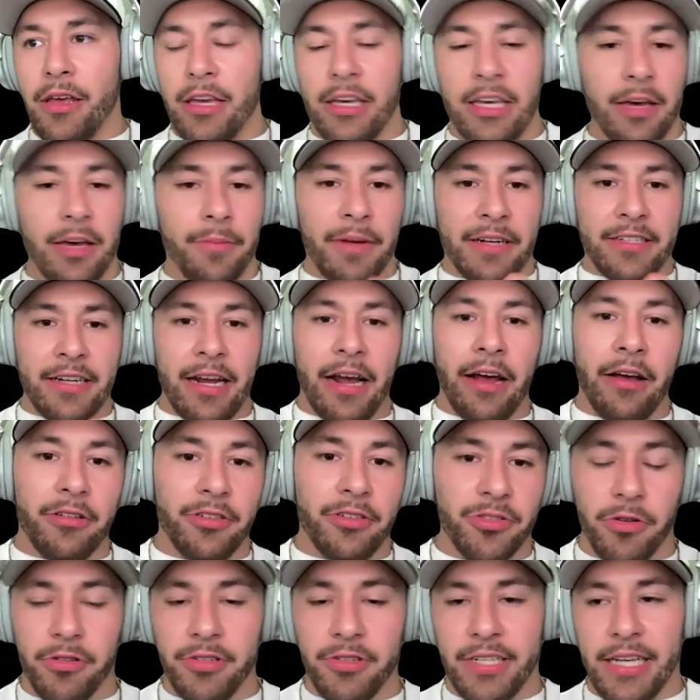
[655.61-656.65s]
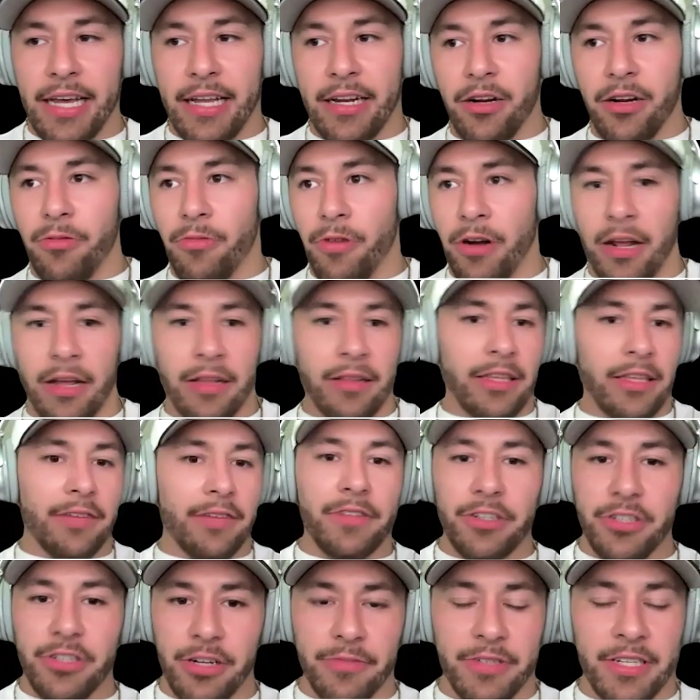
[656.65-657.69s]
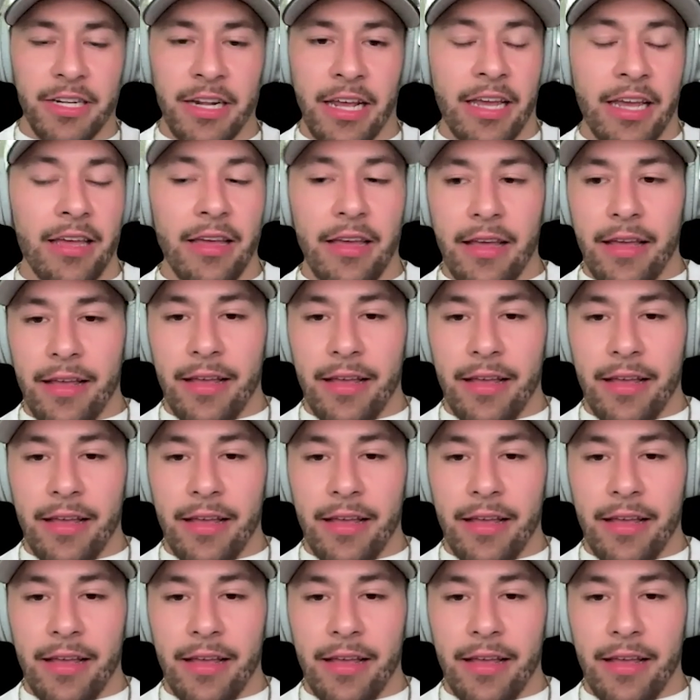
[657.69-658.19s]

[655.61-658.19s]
get my tires rotated when I leave the gym today.